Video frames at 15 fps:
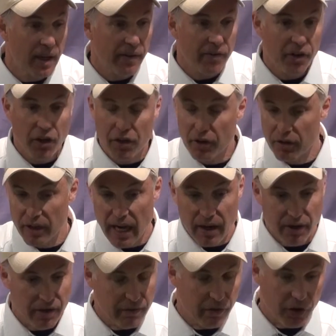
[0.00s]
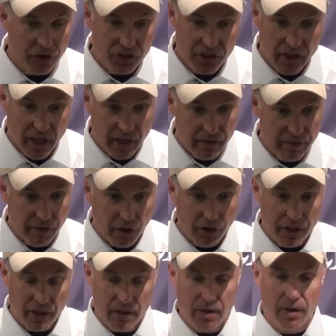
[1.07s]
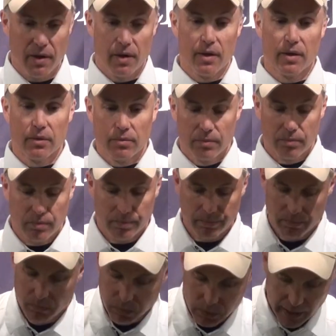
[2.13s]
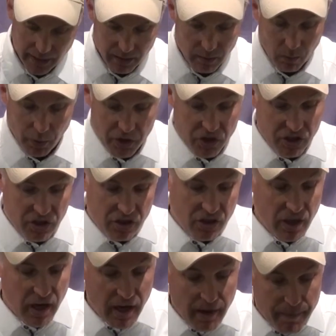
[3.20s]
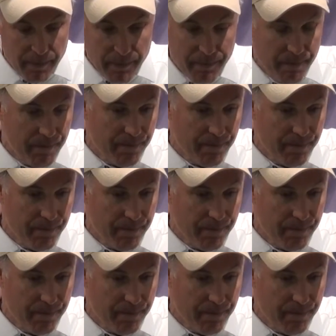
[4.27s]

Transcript: Every third down conversion, they converted. we just uh,